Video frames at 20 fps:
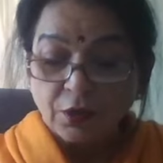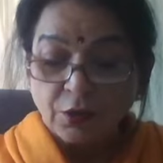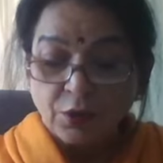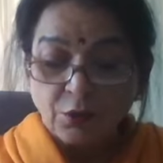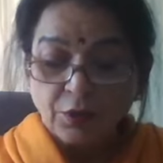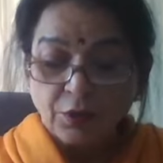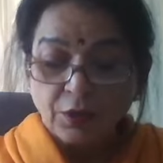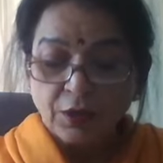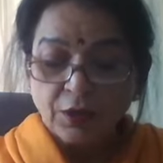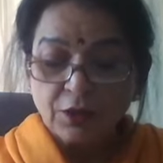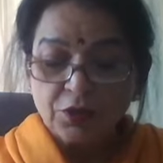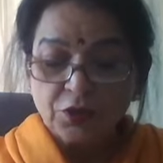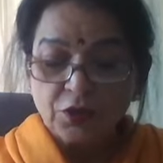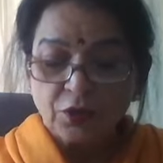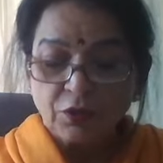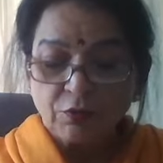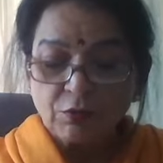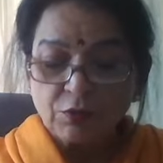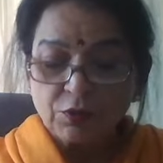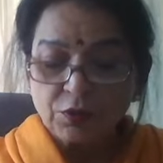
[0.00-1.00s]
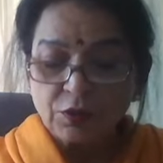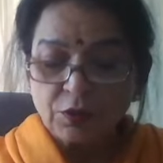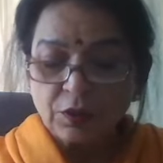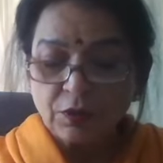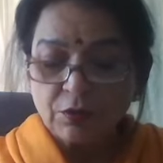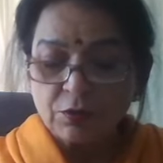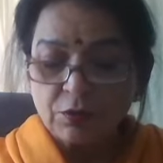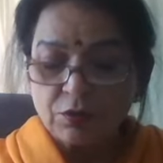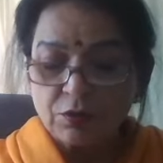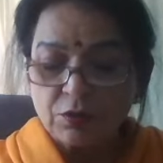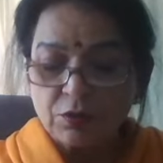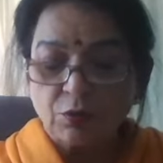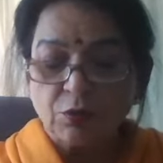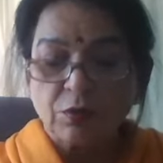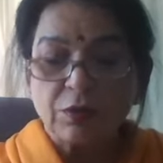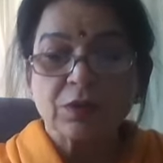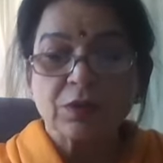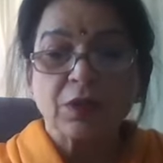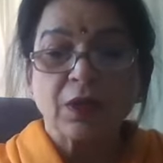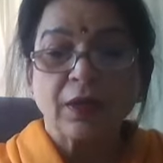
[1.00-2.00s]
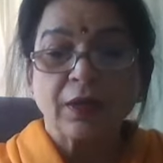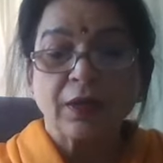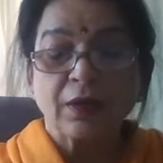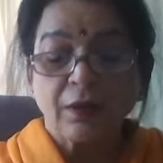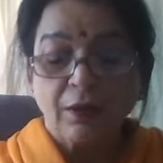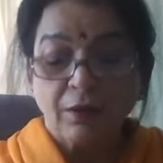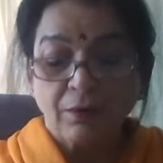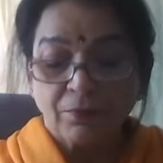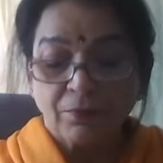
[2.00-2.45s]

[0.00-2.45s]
During dissolution, souls are